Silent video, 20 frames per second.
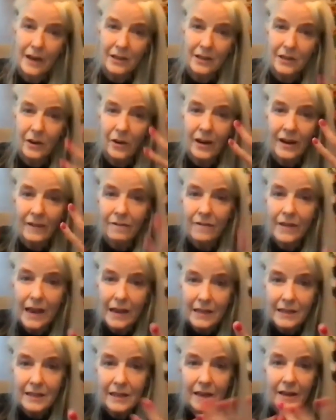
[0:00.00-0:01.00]
they're
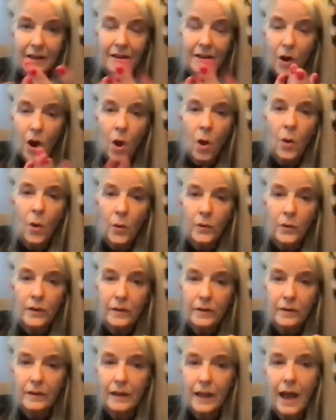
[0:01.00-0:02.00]
invested in their
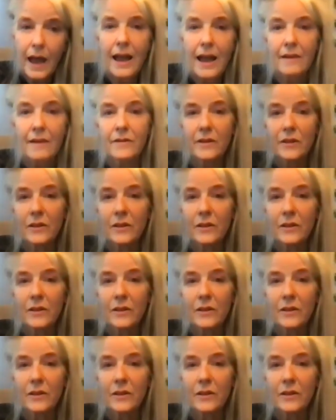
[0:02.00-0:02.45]
own lives.